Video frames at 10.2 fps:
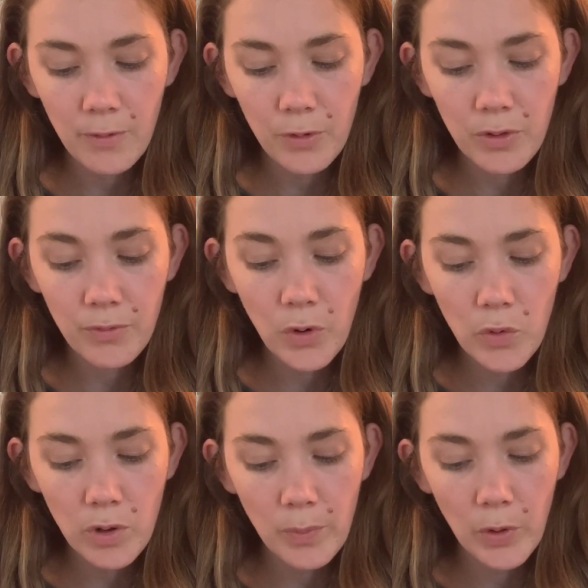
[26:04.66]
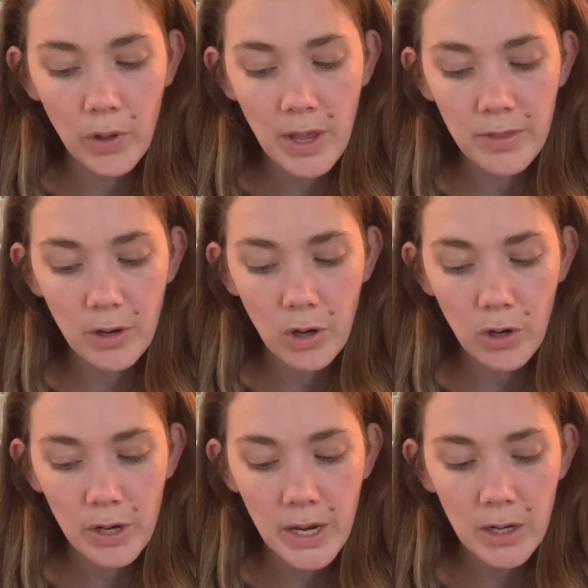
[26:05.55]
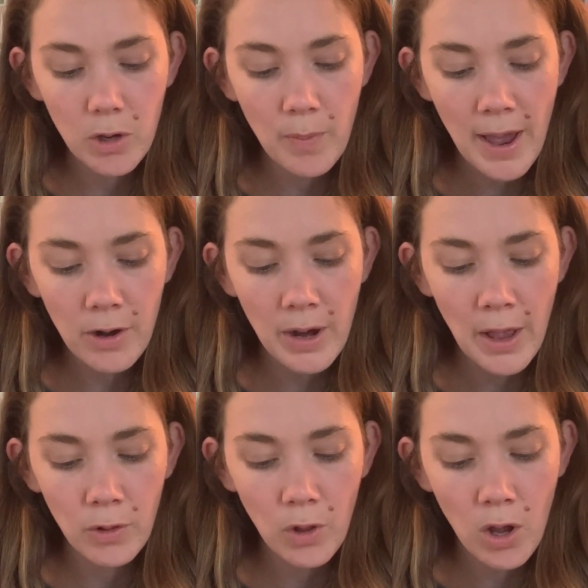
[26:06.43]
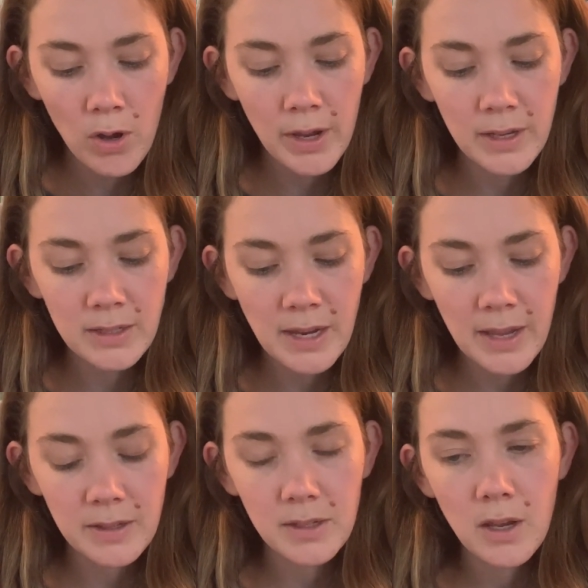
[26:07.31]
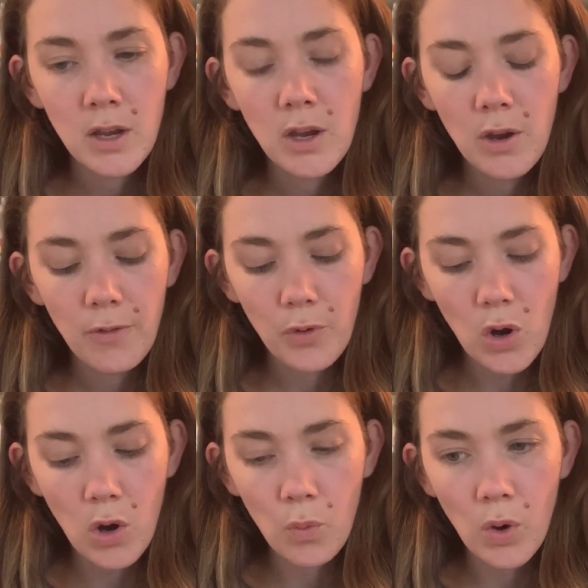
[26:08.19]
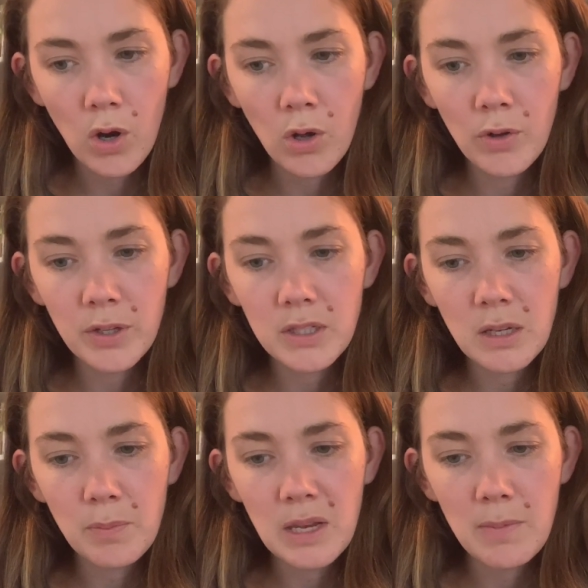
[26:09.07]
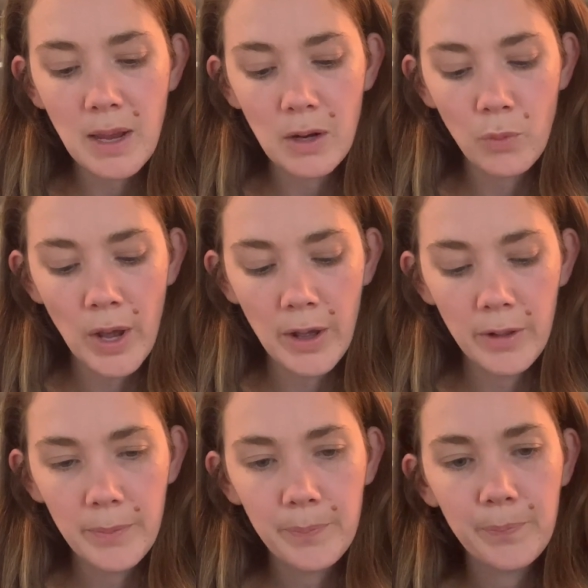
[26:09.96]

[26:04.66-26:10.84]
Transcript: for the vulnerable and the hurting, no matter how long it takes for our world to be made well.